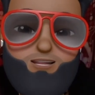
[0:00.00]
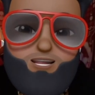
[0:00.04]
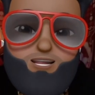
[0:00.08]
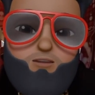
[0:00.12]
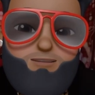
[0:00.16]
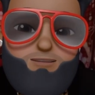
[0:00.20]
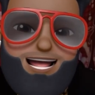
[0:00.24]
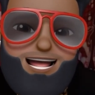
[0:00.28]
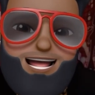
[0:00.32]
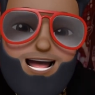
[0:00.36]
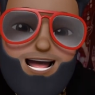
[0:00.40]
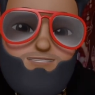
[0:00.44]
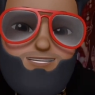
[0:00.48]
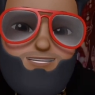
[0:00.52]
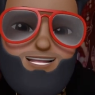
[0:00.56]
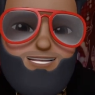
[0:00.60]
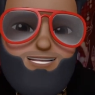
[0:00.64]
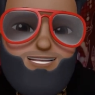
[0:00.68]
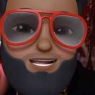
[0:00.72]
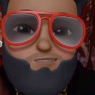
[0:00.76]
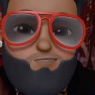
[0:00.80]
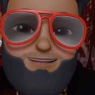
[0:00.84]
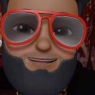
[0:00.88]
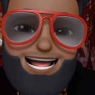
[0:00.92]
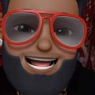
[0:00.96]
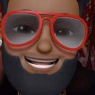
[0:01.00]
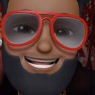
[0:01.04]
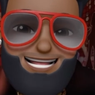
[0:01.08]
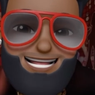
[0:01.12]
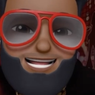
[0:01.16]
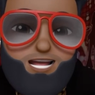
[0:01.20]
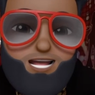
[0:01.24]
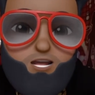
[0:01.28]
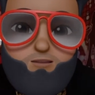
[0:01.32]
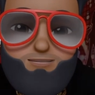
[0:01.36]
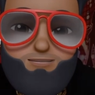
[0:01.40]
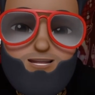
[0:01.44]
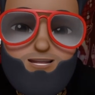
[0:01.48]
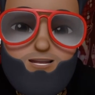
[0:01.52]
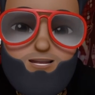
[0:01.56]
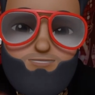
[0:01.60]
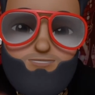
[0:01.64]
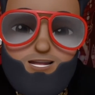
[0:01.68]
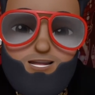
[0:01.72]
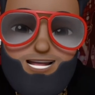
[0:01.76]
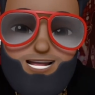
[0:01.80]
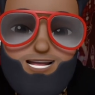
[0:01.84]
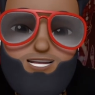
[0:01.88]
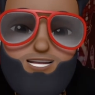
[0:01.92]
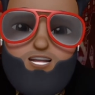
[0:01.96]
You had me thinking about getting this bitch
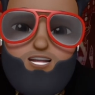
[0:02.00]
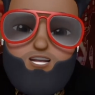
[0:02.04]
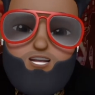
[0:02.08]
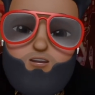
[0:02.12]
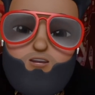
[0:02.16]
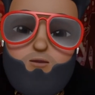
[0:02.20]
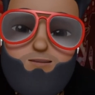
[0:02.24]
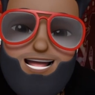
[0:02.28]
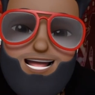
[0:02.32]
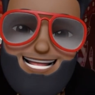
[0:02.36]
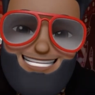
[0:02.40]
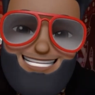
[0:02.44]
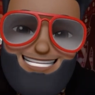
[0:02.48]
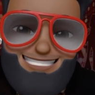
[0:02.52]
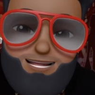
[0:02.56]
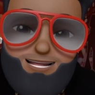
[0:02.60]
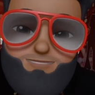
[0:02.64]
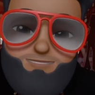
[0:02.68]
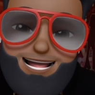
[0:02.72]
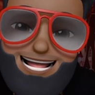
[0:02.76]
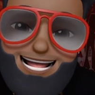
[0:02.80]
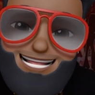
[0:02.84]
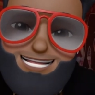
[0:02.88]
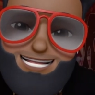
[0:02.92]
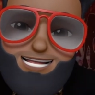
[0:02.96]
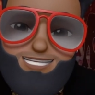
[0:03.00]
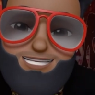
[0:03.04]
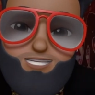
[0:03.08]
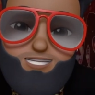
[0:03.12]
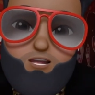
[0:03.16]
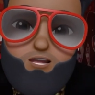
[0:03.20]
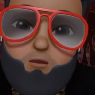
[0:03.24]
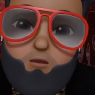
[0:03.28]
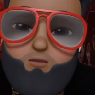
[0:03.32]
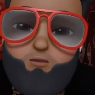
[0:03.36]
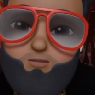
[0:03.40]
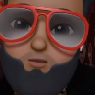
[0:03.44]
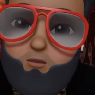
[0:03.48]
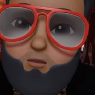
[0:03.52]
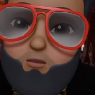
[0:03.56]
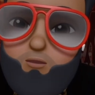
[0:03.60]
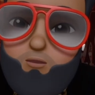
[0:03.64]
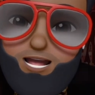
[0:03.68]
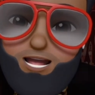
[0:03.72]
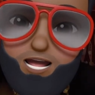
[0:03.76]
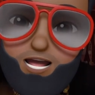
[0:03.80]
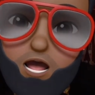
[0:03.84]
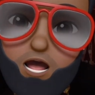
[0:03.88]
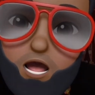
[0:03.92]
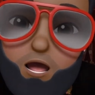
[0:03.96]
pregnant so I can send my kids to your school,
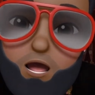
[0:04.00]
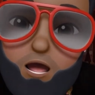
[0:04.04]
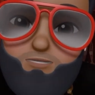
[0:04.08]
nigga.